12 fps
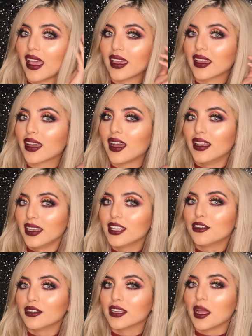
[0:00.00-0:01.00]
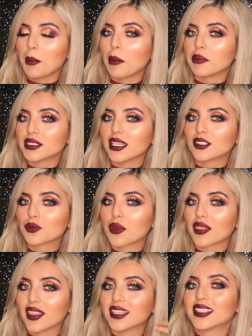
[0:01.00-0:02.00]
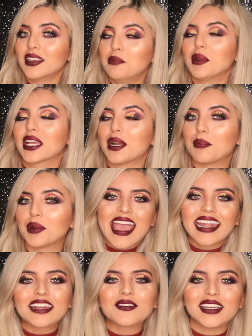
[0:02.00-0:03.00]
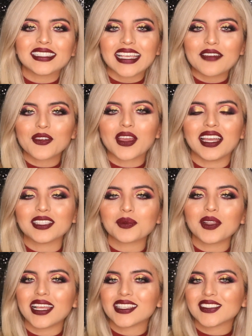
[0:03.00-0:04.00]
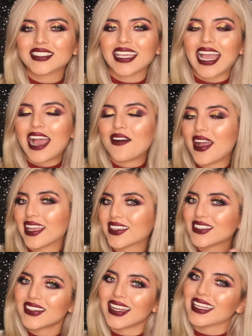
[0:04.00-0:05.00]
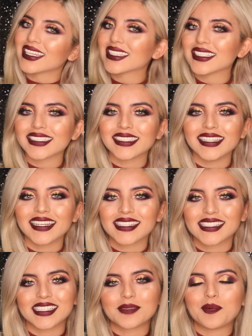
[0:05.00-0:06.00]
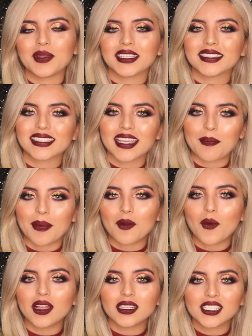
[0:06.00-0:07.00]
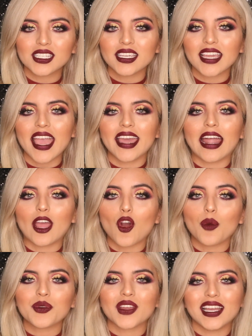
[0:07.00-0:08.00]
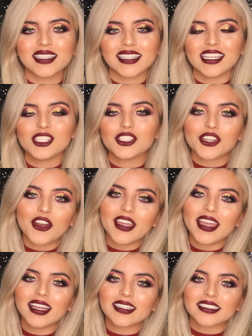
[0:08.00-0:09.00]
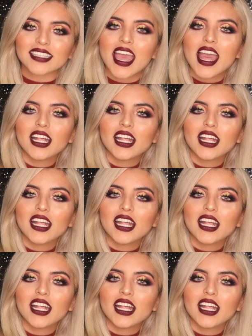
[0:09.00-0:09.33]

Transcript: Like, literally, I'm obsessed with this makeup look. Anyways, if you guys would like to see how I created this look, just please keep on watching, and I hope you guys enjoy it.